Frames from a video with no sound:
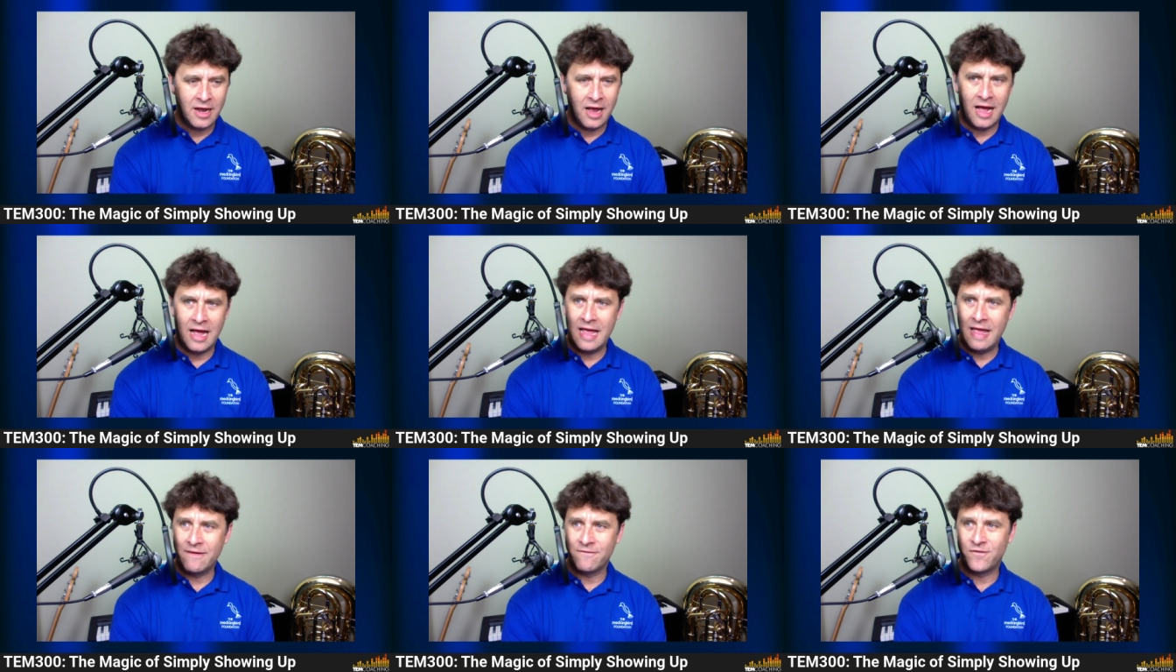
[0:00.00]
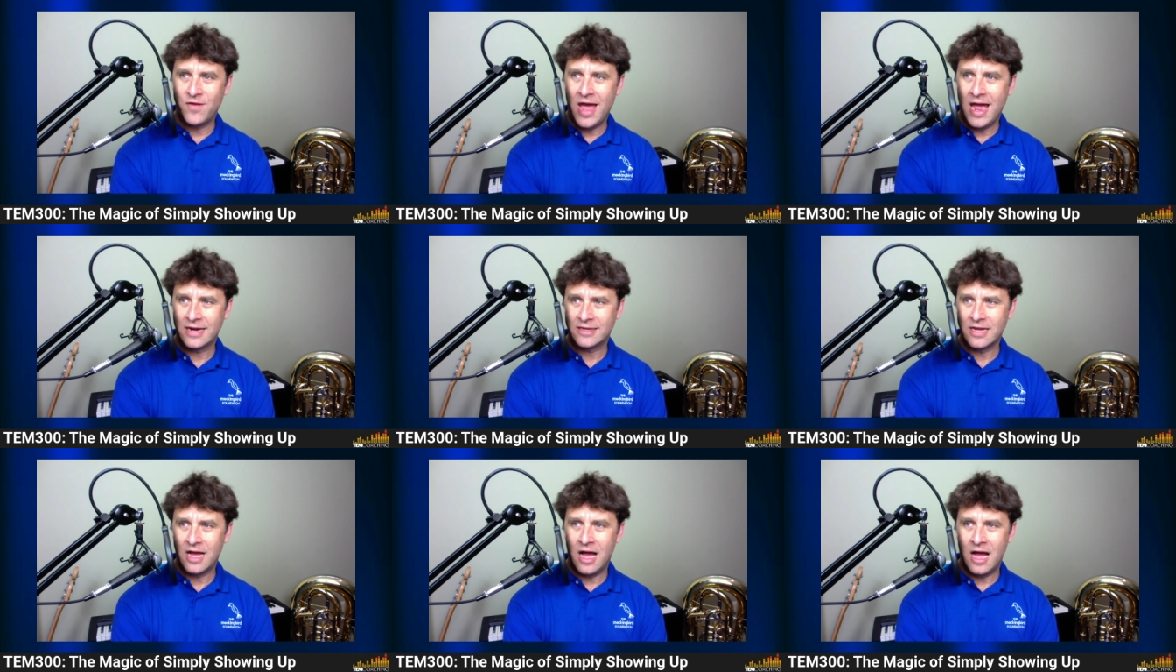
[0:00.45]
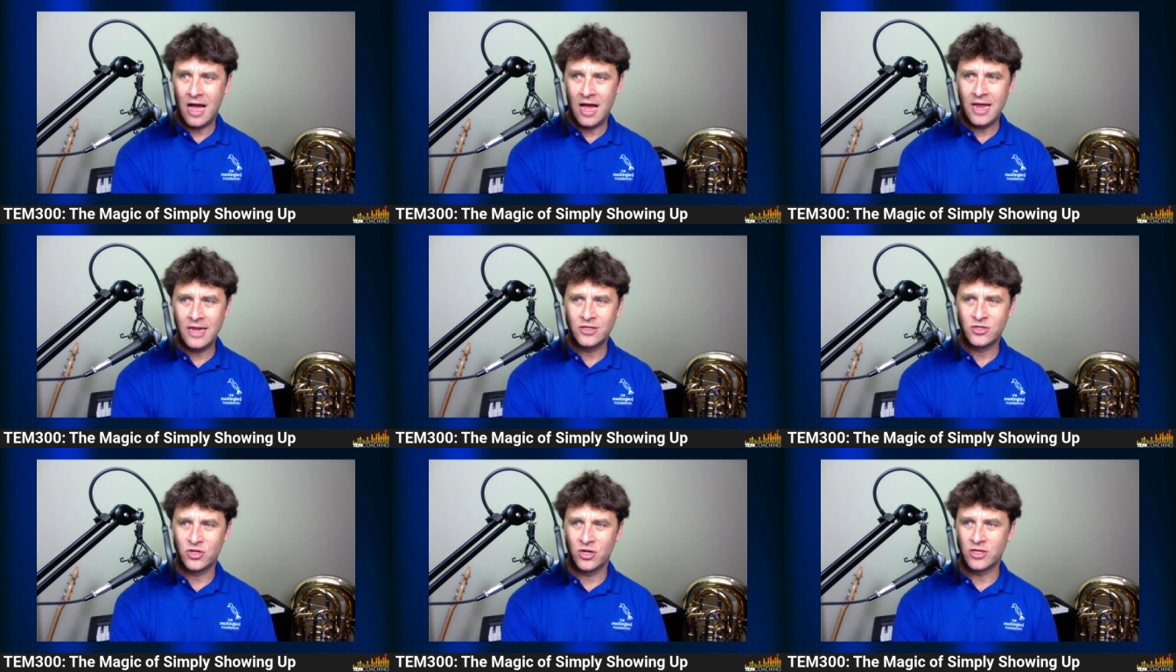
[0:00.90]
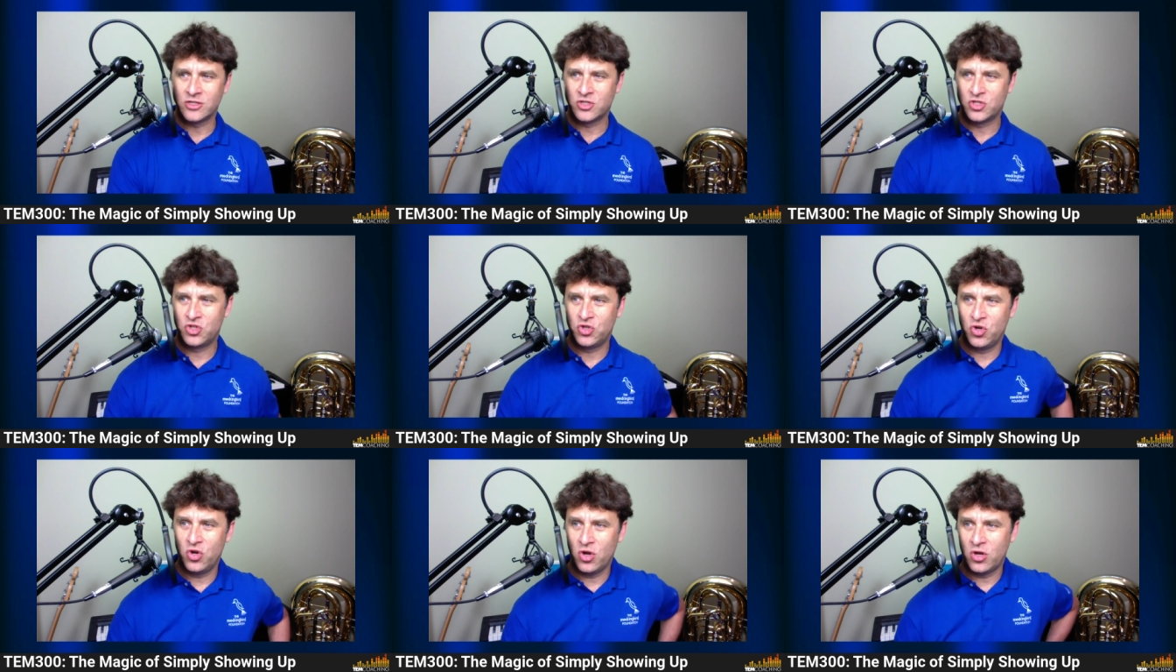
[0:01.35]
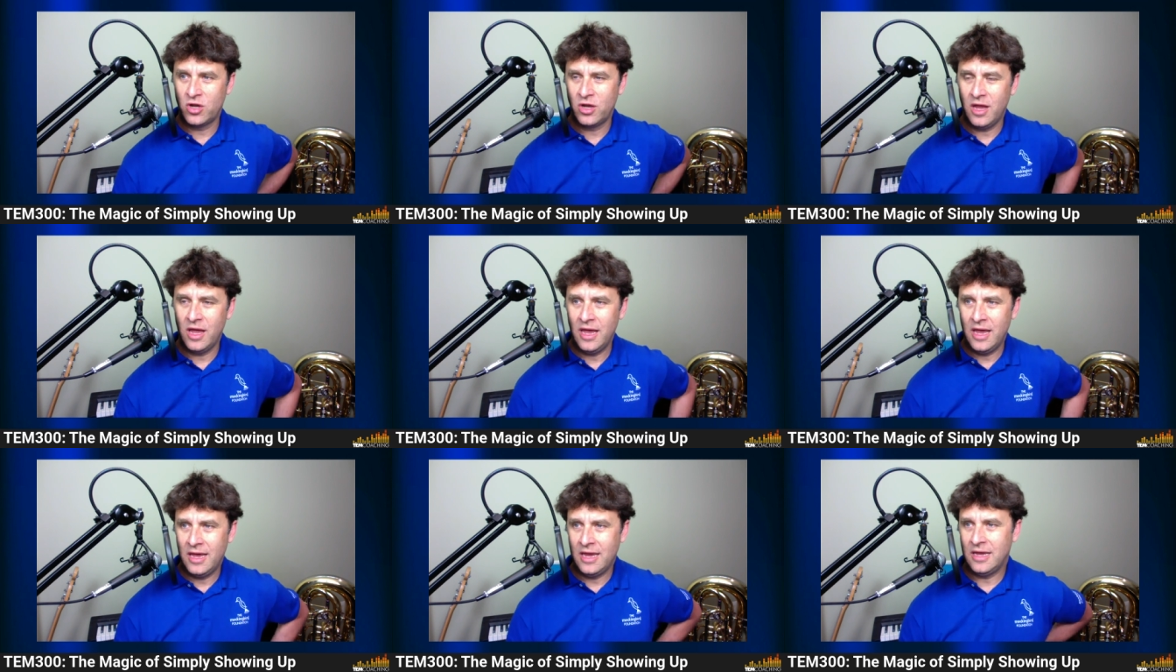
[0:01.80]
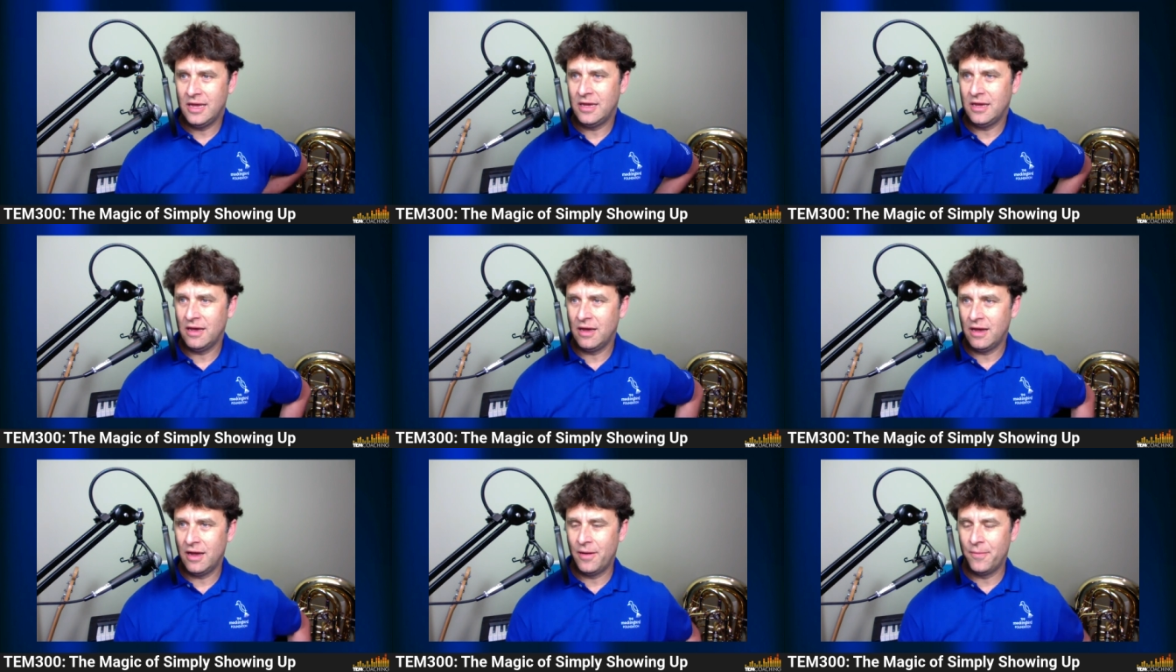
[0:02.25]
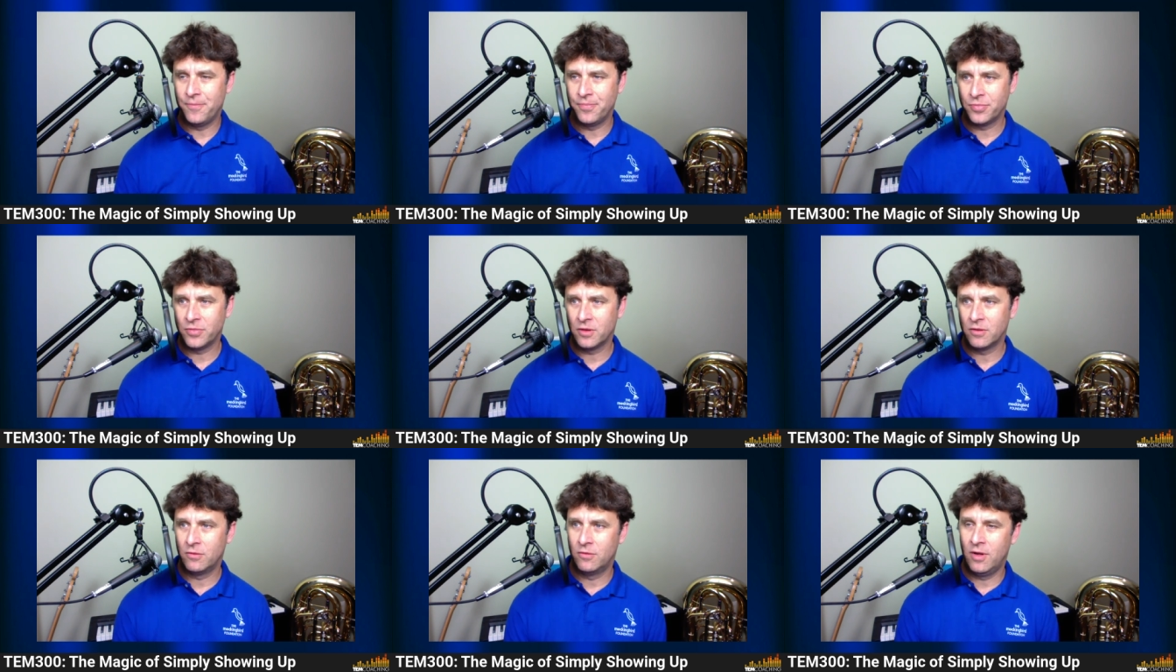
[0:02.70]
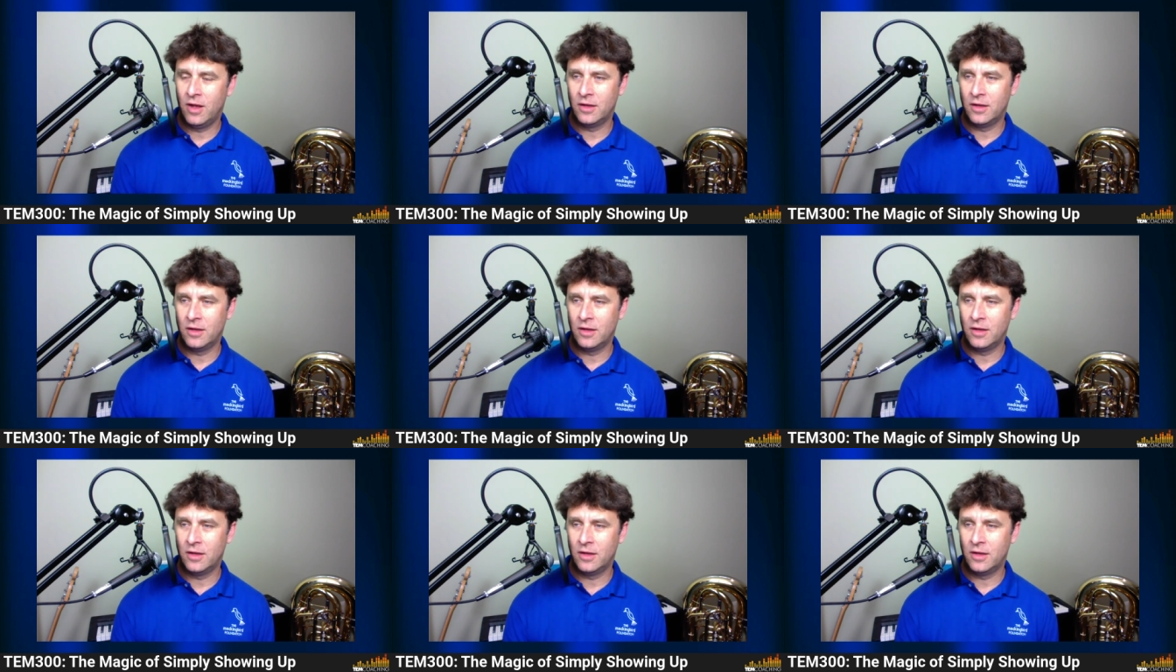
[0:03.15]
Uh, in fact, I just took a um,